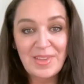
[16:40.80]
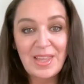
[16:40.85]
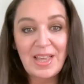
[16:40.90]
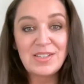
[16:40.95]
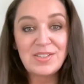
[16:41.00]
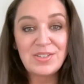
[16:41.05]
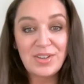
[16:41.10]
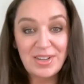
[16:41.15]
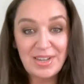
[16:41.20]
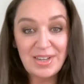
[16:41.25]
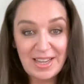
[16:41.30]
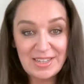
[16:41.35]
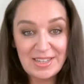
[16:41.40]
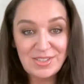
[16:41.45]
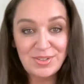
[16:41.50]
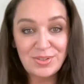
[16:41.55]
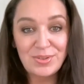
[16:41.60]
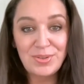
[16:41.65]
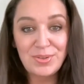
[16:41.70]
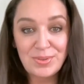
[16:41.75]
and to connect
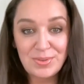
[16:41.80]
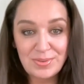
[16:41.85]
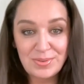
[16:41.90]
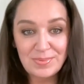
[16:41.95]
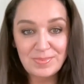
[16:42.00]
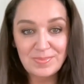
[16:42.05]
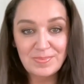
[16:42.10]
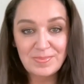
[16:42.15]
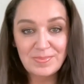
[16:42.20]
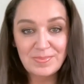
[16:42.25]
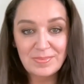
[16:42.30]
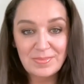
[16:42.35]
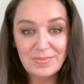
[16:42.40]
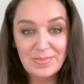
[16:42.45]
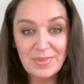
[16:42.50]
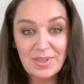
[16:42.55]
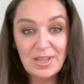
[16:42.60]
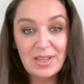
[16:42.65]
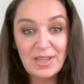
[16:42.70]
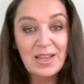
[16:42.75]
to you
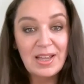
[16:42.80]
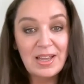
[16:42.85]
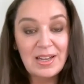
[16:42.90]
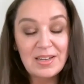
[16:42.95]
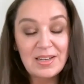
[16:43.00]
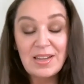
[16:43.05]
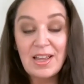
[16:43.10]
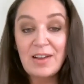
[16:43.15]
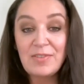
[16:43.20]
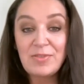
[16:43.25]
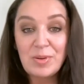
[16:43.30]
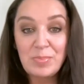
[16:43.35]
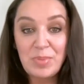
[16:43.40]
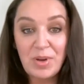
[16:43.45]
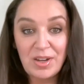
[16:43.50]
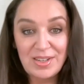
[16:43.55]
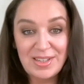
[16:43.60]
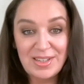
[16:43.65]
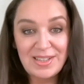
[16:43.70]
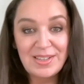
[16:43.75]
and
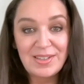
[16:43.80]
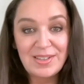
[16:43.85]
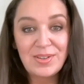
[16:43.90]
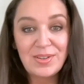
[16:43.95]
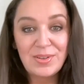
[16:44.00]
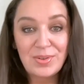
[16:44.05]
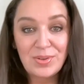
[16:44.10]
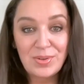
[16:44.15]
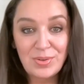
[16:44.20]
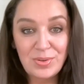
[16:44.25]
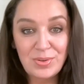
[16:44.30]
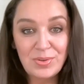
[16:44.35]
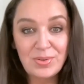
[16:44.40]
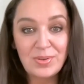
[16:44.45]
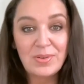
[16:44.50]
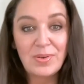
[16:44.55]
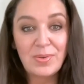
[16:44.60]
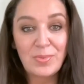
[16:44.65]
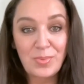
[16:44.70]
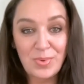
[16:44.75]
everybody
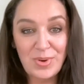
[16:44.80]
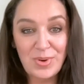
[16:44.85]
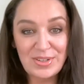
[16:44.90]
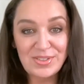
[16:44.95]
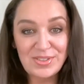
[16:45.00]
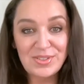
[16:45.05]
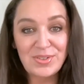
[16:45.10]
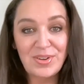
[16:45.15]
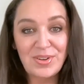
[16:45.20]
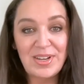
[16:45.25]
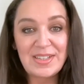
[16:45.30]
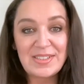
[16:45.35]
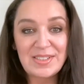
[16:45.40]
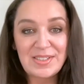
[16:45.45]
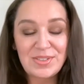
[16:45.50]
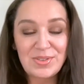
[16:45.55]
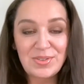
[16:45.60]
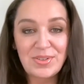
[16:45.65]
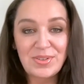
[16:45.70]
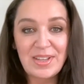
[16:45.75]
who wants to
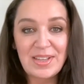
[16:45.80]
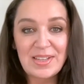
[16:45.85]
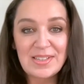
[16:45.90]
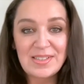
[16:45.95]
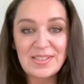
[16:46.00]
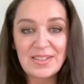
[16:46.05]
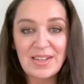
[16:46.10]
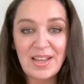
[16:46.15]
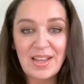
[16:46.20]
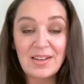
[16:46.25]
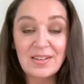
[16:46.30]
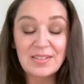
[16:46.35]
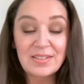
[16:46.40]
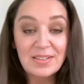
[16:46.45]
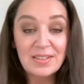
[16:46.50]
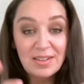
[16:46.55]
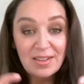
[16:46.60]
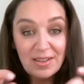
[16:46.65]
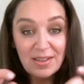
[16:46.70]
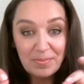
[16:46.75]
listen to this and
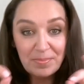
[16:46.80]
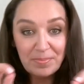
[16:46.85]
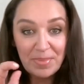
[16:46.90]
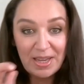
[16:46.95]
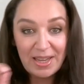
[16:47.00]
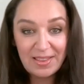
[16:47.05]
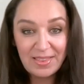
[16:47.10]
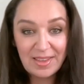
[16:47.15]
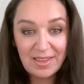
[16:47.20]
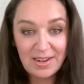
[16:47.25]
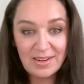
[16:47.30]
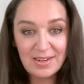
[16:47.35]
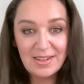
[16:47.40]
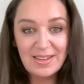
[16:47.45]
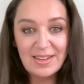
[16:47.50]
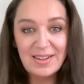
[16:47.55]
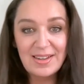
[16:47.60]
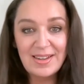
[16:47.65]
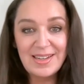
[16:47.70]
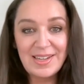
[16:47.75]
pick their
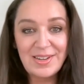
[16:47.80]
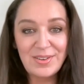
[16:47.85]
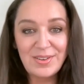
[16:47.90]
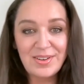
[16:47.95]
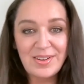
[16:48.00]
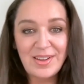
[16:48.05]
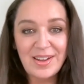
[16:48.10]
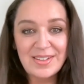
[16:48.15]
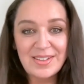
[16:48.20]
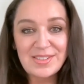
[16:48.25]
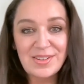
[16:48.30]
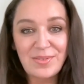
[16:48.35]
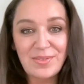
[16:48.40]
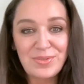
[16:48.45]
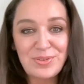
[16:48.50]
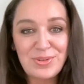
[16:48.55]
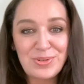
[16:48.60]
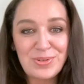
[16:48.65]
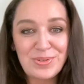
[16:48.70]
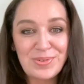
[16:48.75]
little nuggets
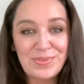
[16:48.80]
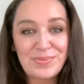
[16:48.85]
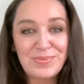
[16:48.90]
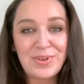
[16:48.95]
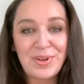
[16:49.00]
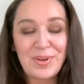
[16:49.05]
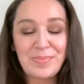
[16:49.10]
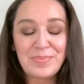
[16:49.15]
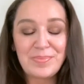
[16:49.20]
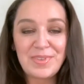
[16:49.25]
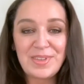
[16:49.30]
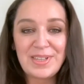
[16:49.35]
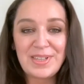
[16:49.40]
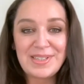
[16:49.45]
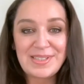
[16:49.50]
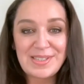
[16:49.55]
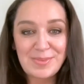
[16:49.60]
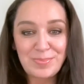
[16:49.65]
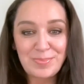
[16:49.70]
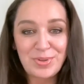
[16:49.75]
of gold from
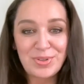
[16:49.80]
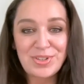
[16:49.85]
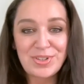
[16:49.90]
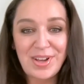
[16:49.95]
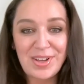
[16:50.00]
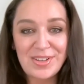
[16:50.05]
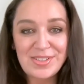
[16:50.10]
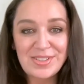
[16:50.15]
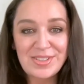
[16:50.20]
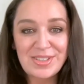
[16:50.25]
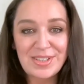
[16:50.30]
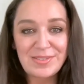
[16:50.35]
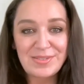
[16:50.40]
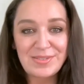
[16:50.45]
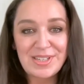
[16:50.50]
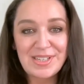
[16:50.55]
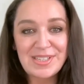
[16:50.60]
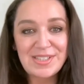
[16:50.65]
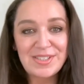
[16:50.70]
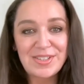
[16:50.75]
these podcast
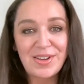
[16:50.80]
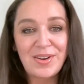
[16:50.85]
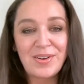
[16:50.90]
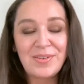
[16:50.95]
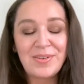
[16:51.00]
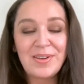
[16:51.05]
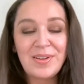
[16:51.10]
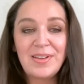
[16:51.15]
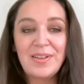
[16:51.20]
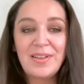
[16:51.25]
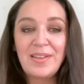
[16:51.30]
series. So